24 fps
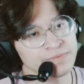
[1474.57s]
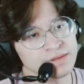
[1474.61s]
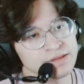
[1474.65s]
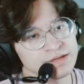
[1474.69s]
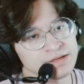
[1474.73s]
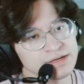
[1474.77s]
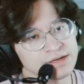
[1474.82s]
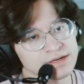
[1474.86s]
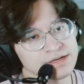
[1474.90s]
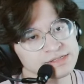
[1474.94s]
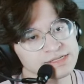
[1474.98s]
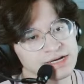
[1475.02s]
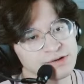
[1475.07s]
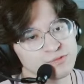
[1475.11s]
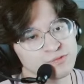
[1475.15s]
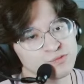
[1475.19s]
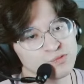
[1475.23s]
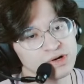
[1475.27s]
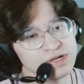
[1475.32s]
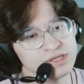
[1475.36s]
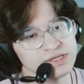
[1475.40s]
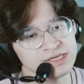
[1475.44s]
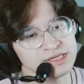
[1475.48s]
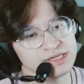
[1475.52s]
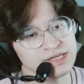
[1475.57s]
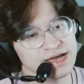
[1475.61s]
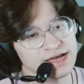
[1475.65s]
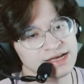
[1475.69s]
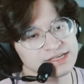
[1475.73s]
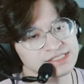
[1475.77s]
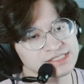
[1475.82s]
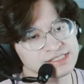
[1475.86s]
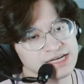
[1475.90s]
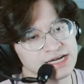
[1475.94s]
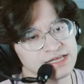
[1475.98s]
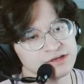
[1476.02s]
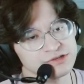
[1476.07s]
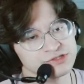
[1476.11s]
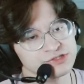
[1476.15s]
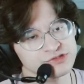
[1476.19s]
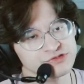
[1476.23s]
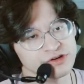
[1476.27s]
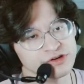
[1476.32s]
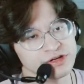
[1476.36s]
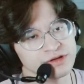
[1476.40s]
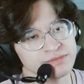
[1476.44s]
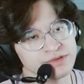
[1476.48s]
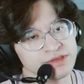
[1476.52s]
Because I really like a Sailor's
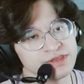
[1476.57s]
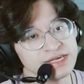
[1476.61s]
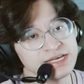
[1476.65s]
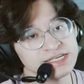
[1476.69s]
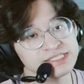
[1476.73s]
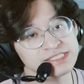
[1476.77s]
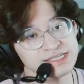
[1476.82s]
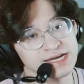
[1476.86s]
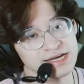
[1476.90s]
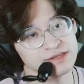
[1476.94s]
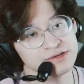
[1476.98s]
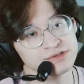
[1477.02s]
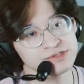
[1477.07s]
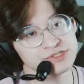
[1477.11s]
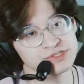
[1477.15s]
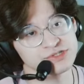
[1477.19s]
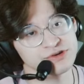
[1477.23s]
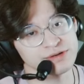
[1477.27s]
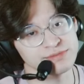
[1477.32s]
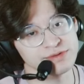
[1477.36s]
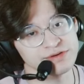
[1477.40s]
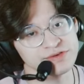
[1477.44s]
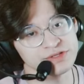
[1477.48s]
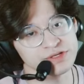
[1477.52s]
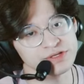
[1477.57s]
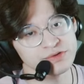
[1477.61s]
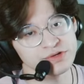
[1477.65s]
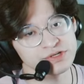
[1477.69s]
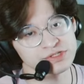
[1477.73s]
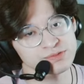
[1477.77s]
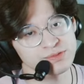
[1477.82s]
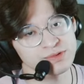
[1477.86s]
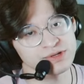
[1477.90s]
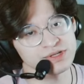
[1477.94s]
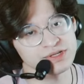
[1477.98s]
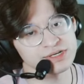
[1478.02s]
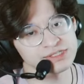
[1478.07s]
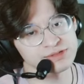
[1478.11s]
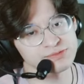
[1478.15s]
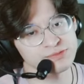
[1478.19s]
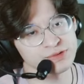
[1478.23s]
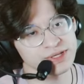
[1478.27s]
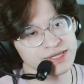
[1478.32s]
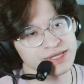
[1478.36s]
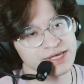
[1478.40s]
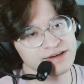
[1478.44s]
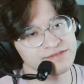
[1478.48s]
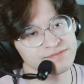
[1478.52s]
Dream, the Sailor's Dream, even though this one doesn't
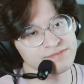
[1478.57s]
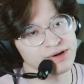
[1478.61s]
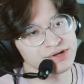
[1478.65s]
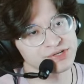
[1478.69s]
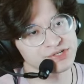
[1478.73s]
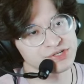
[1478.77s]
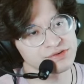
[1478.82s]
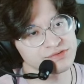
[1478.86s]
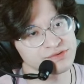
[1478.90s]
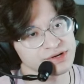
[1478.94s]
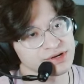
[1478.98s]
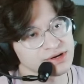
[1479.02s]
really have much of